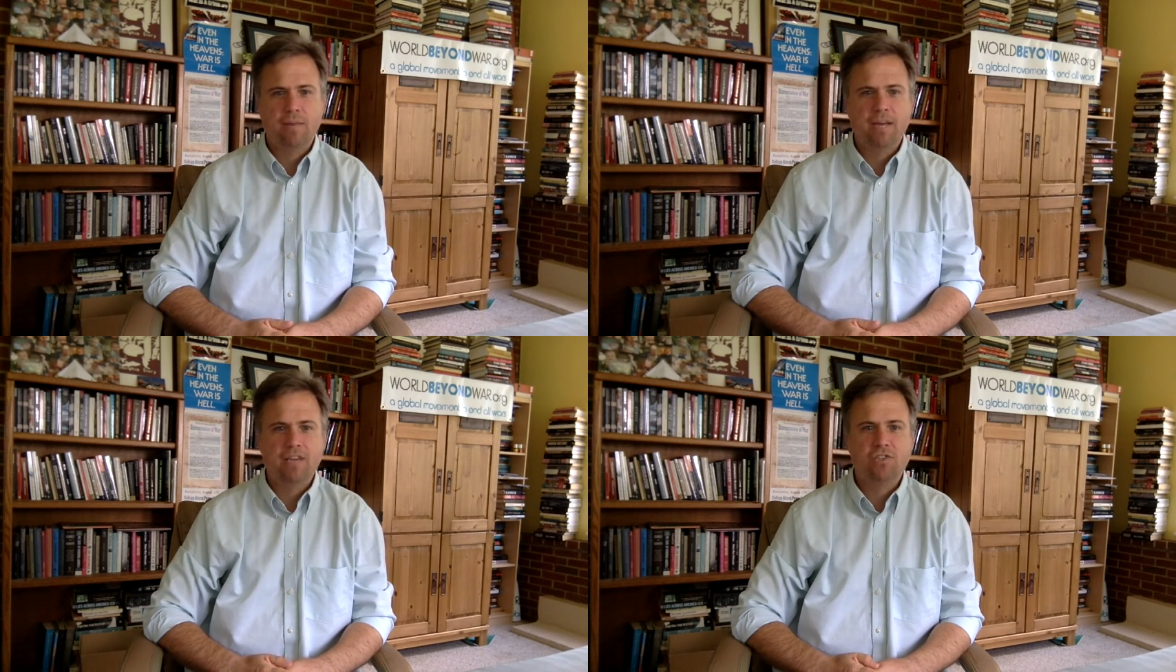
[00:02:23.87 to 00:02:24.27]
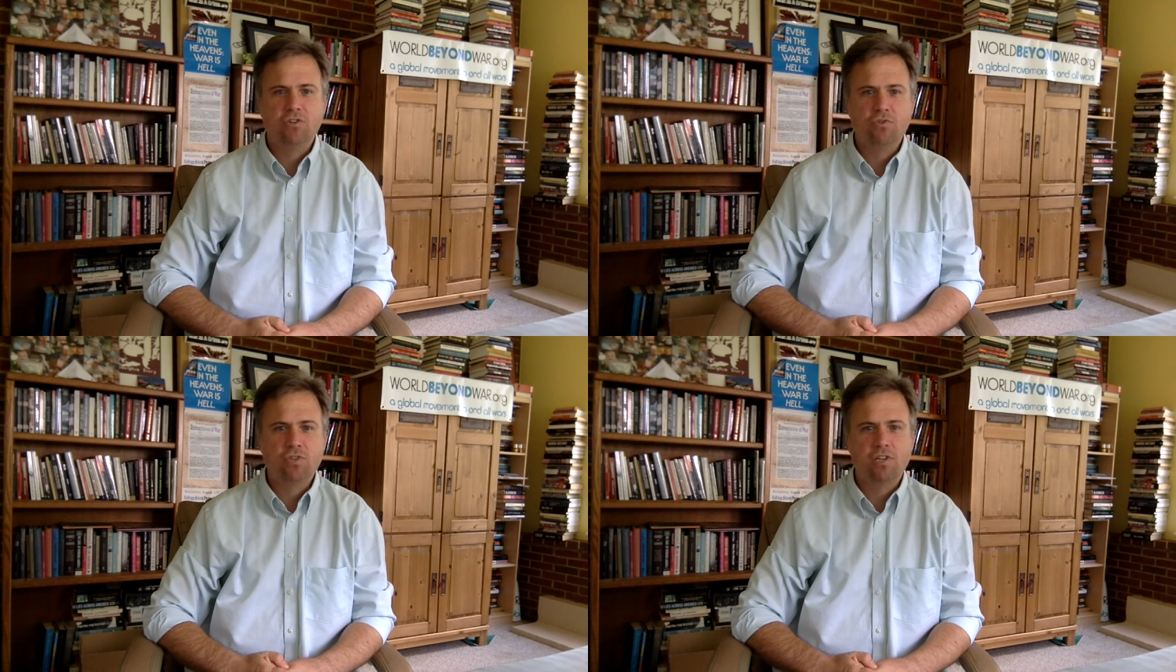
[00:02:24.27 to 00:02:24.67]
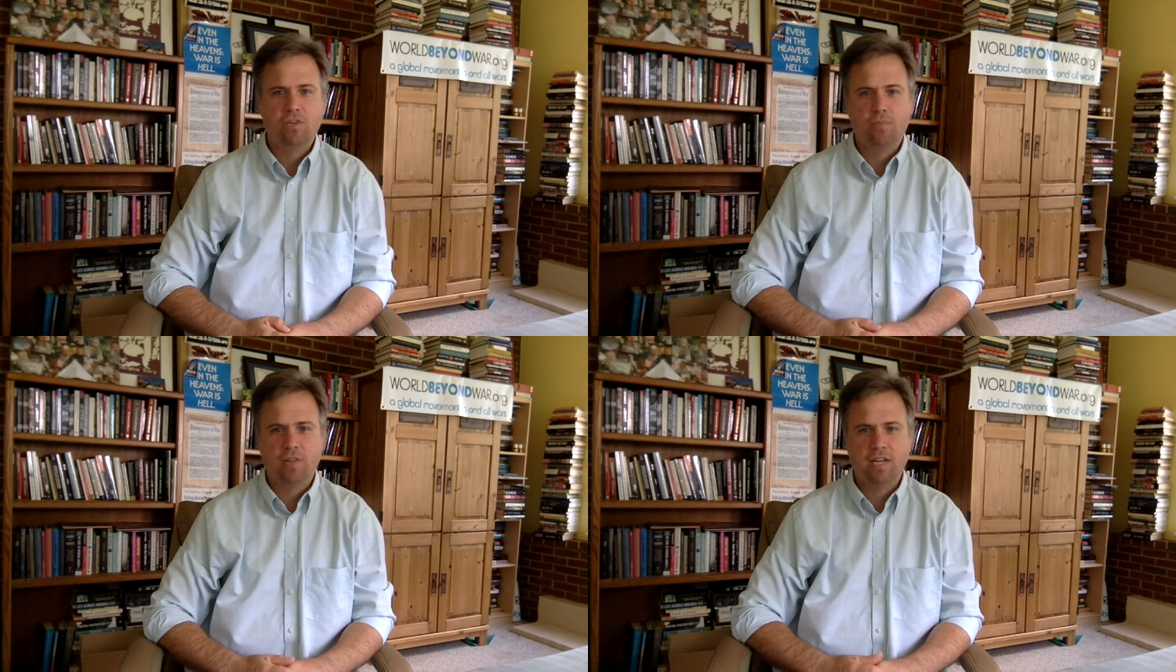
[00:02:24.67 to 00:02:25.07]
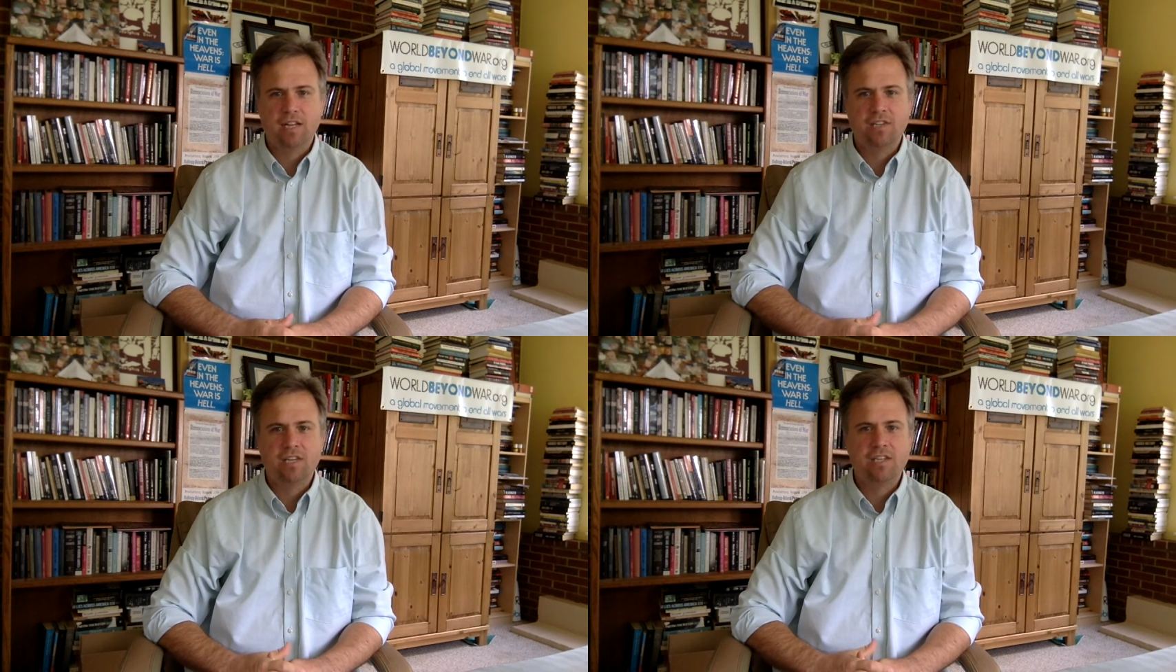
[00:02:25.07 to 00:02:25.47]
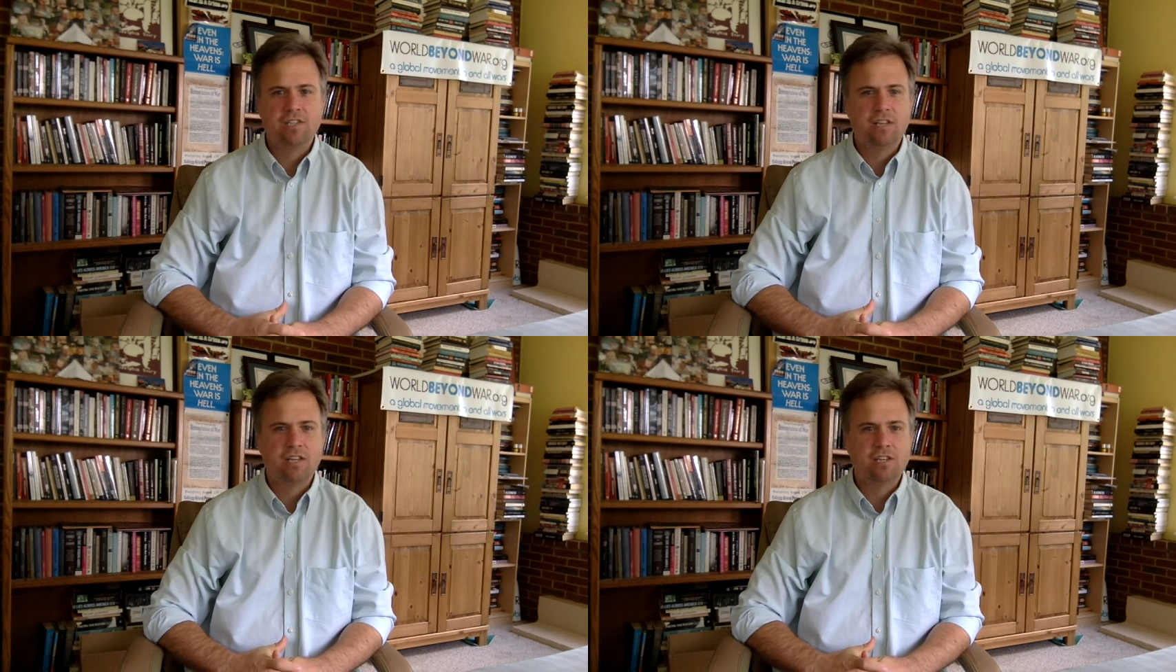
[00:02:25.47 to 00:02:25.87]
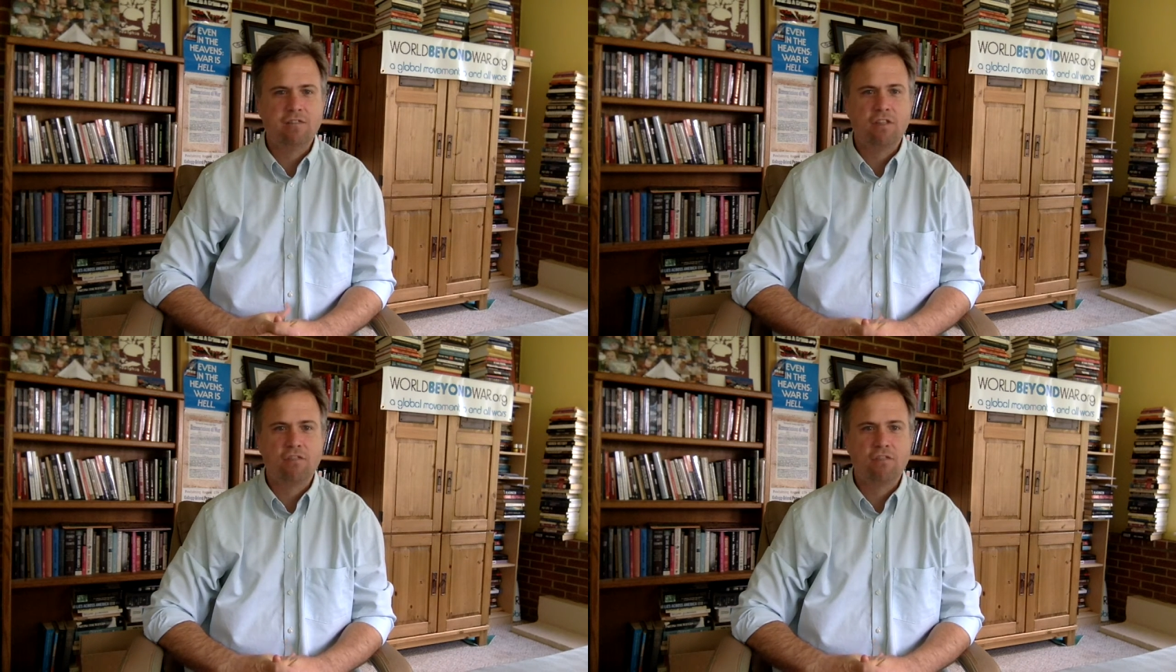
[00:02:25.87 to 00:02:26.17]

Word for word: has no such plans, and is less of a